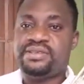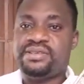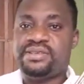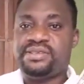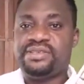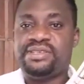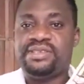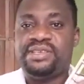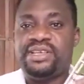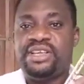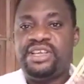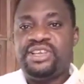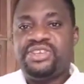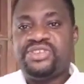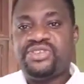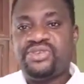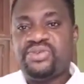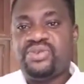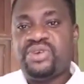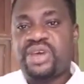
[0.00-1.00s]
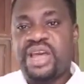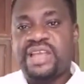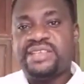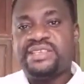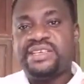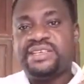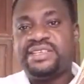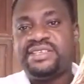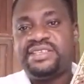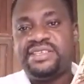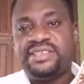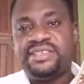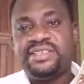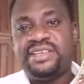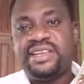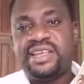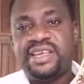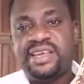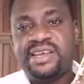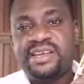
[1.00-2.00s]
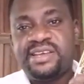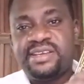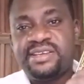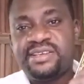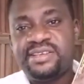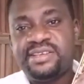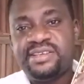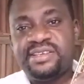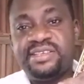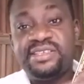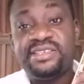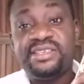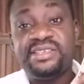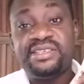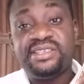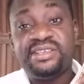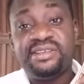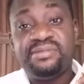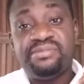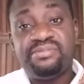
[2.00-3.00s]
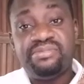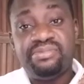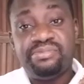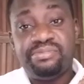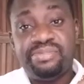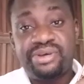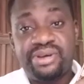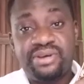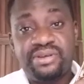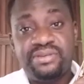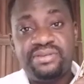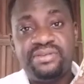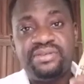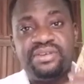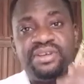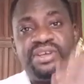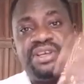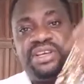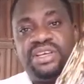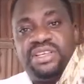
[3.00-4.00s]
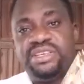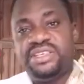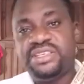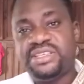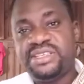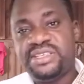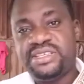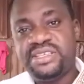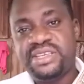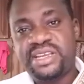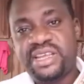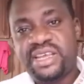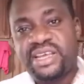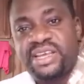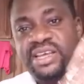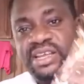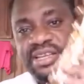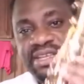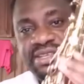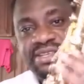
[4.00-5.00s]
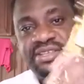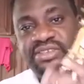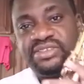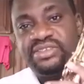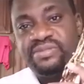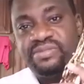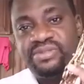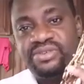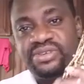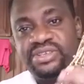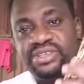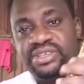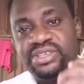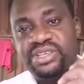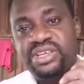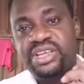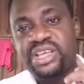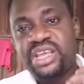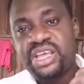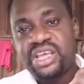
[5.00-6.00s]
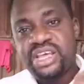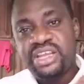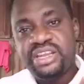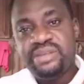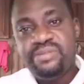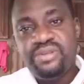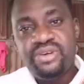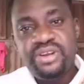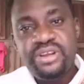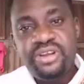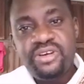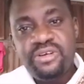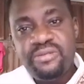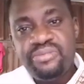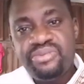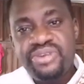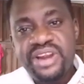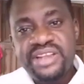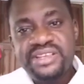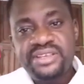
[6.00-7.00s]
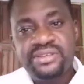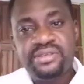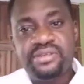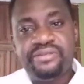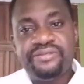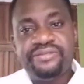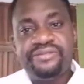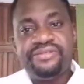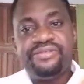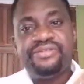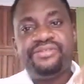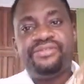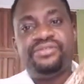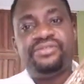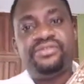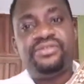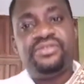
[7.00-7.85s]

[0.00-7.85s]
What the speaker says: this. So I said this is the neck, this is the bell, this is the neck, and this is the body. And the body comprises of